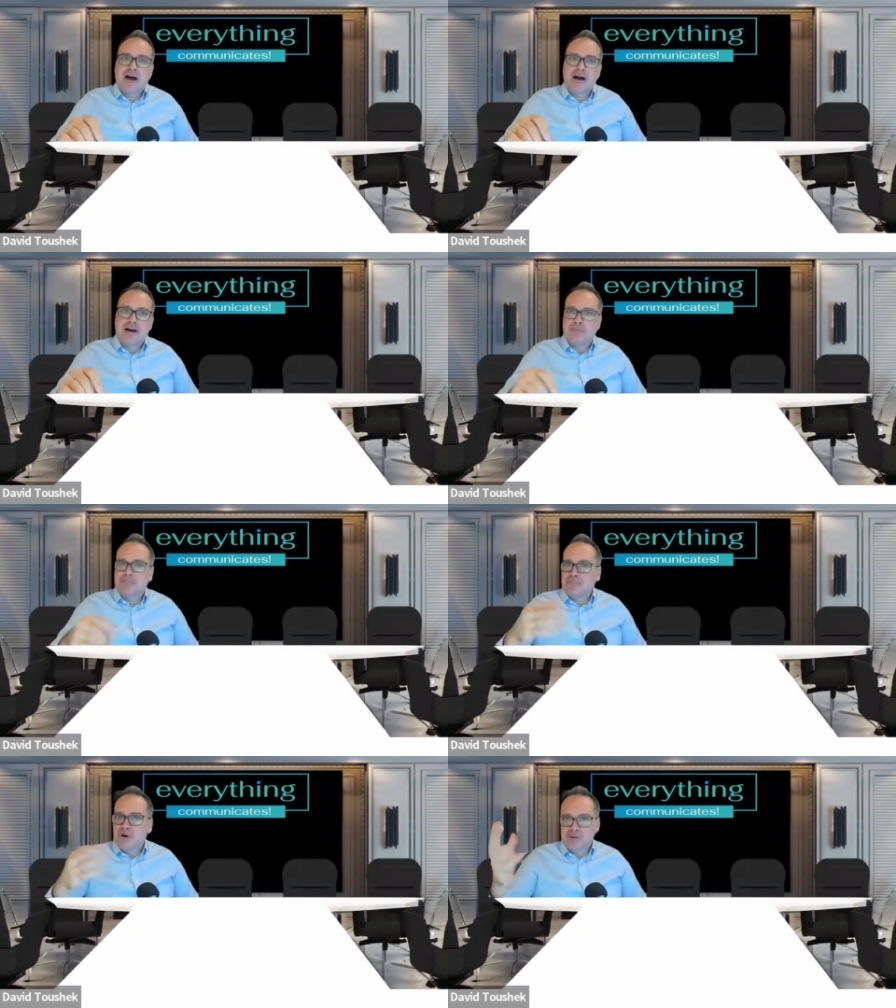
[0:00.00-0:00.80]

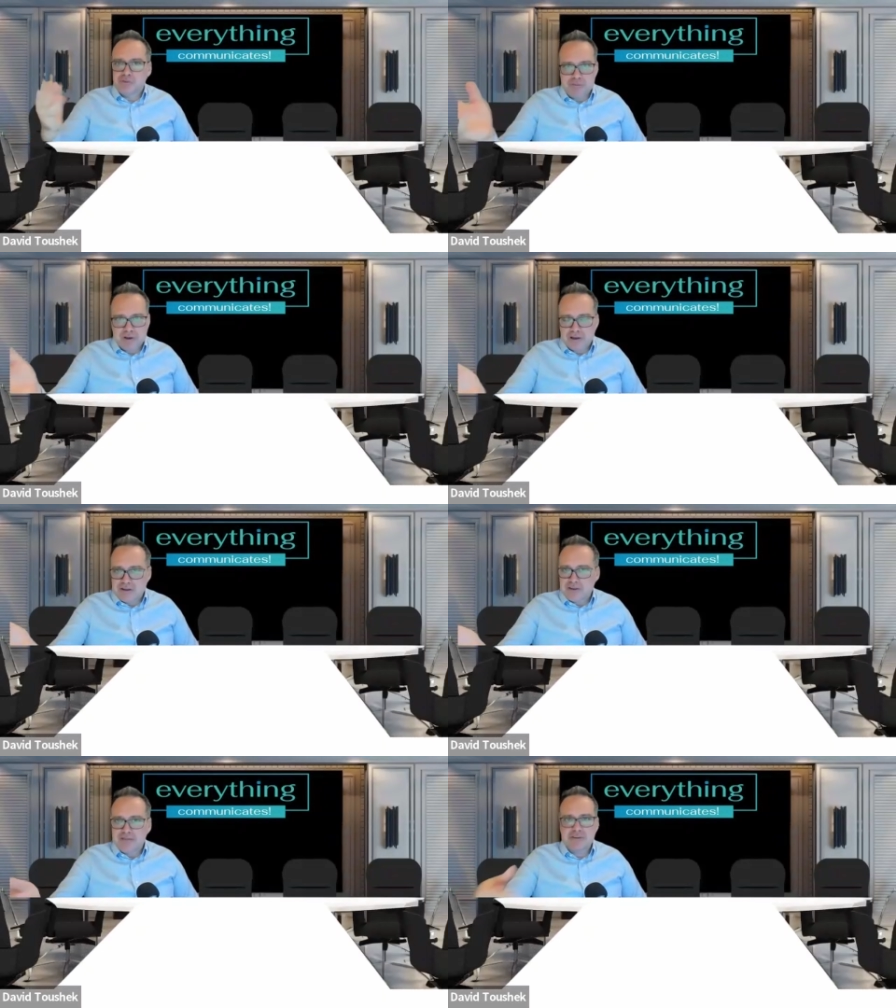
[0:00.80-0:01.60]
most people
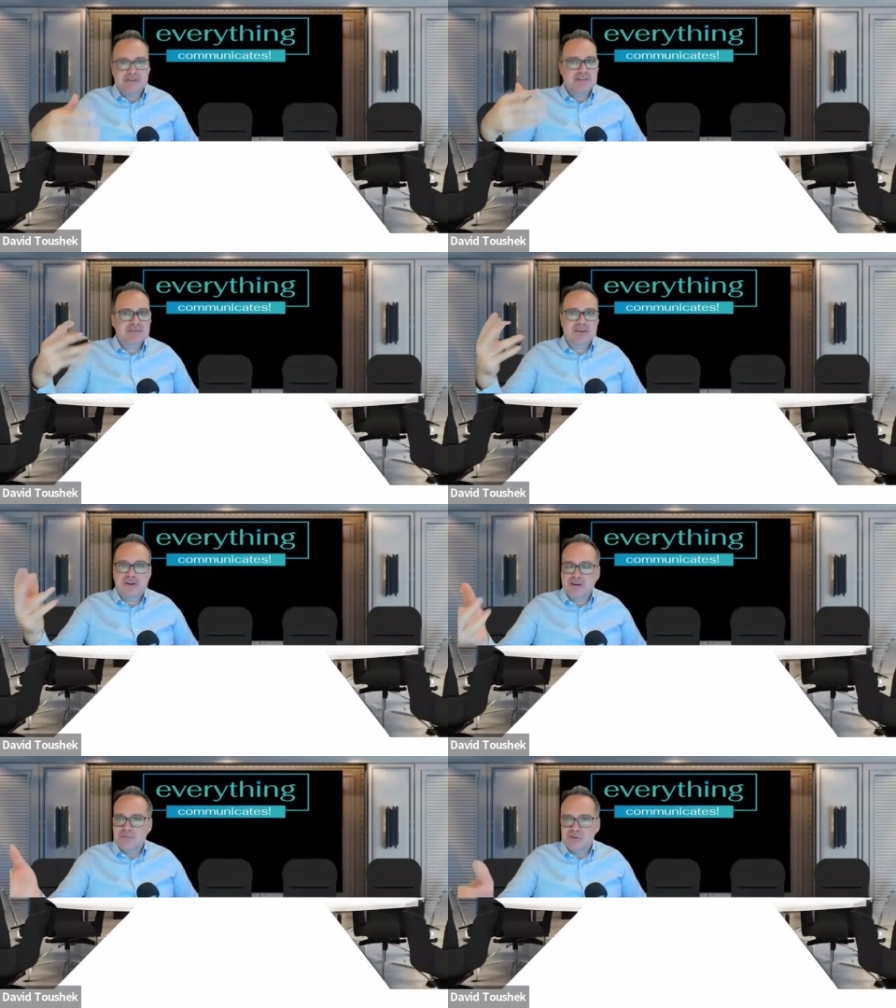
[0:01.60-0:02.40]
in San
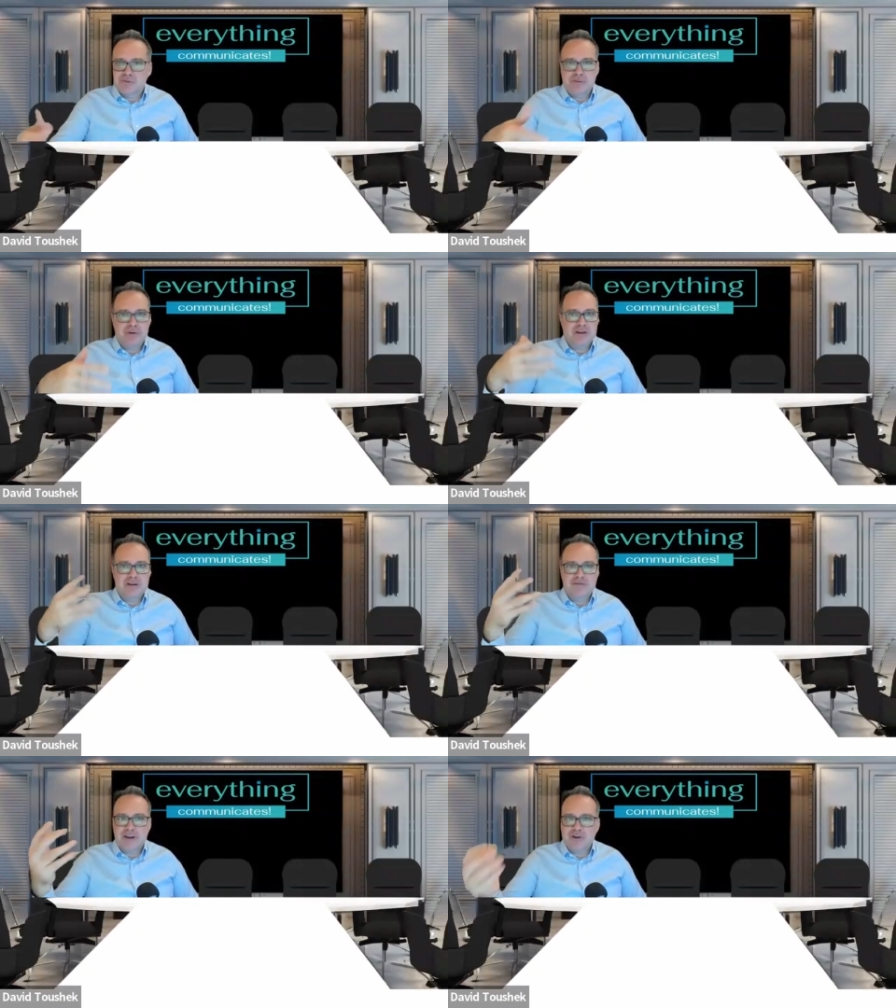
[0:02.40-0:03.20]
Francisco, most people
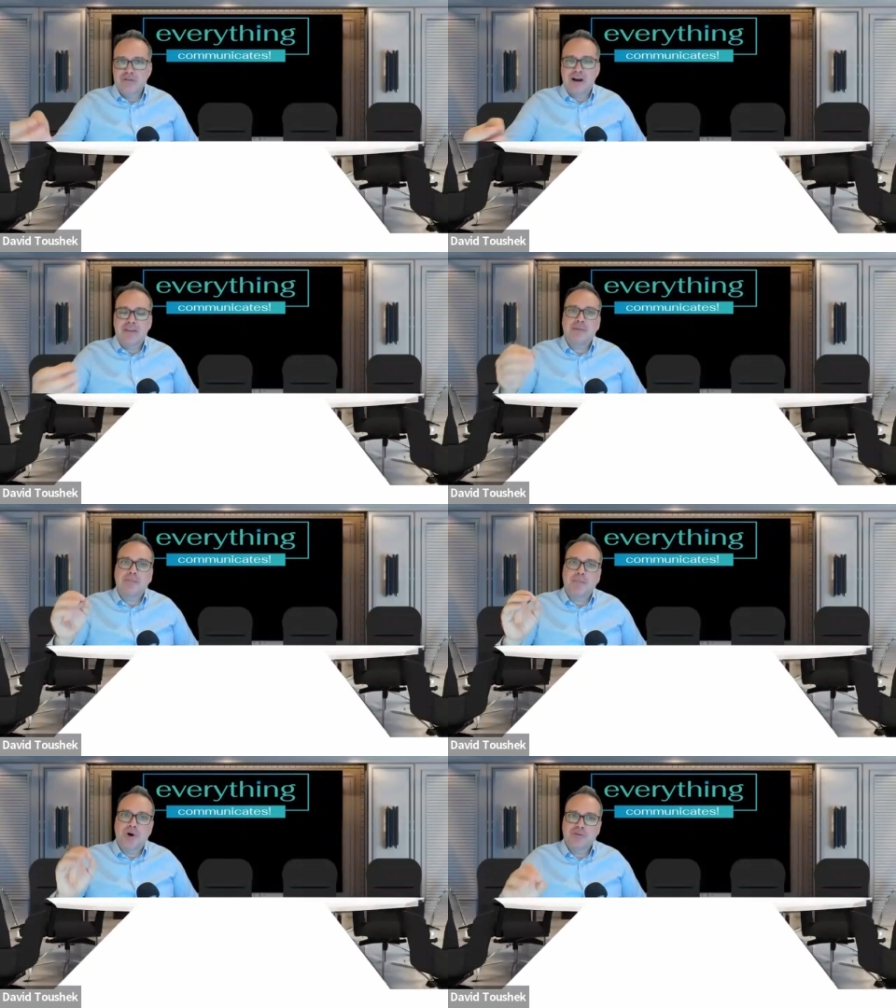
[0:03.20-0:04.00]
in Vancouver, I think
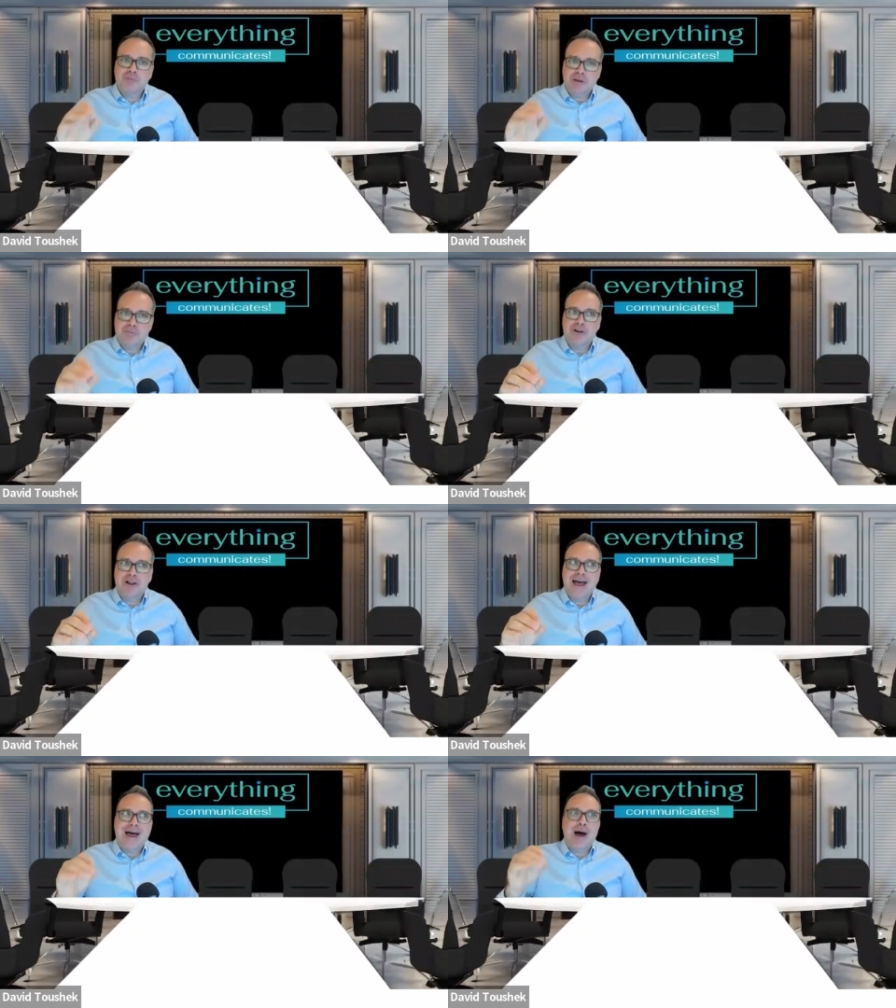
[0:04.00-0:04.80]
most
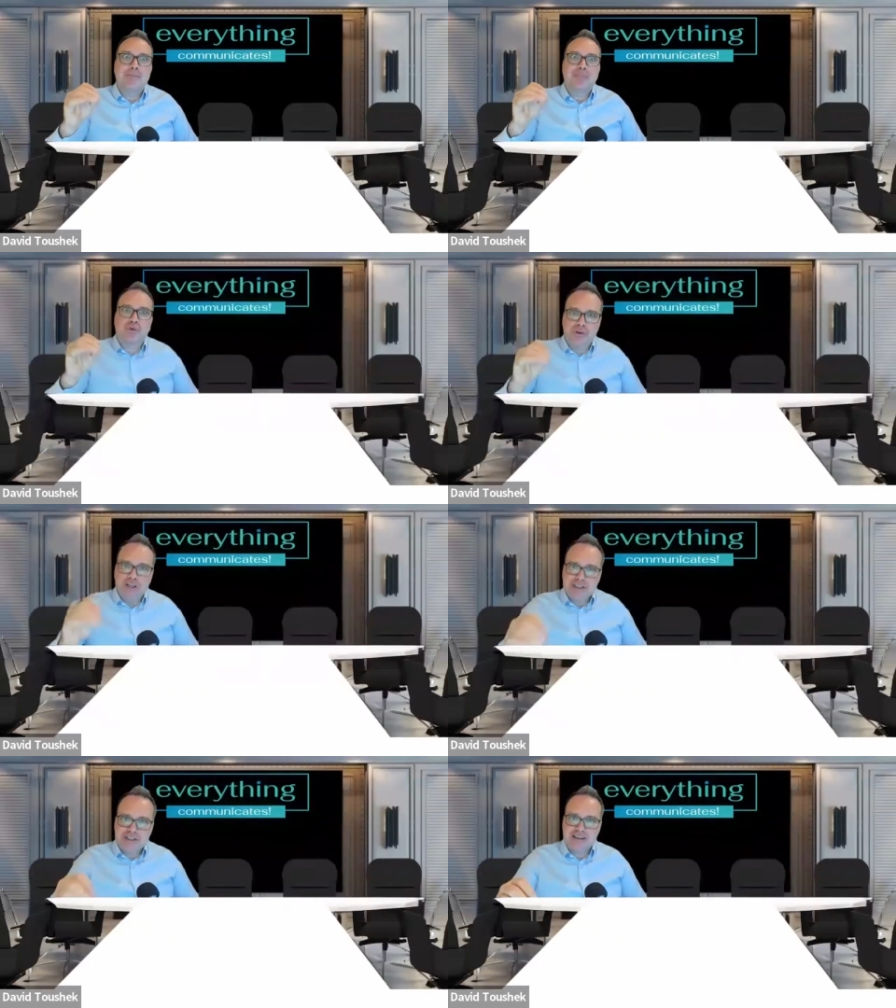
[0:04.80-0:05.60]
people
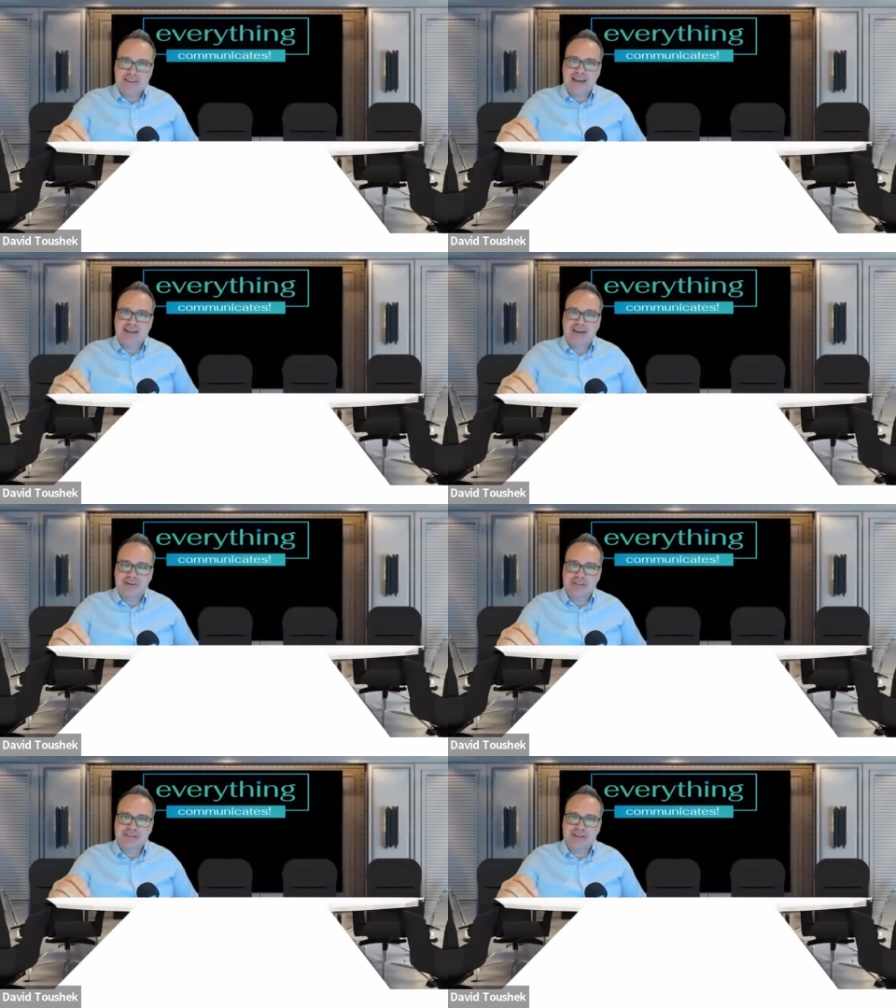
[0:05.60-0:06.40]
appreciate that
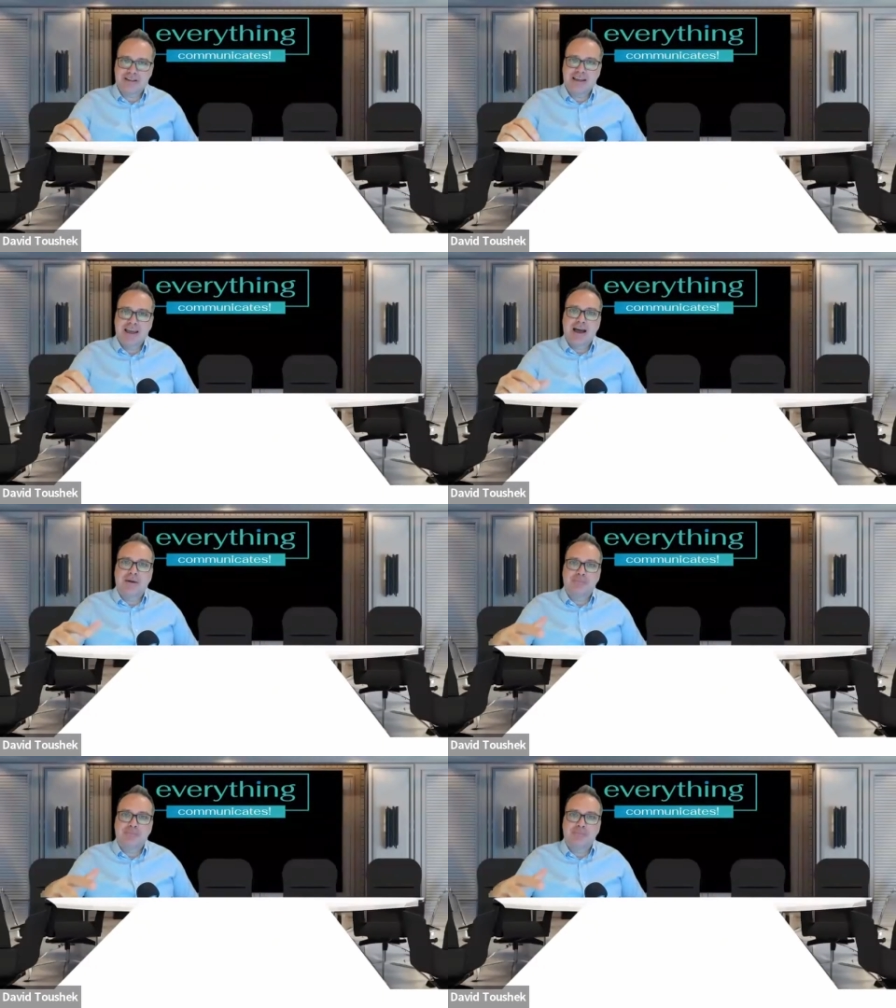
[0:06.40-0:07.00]
diversity,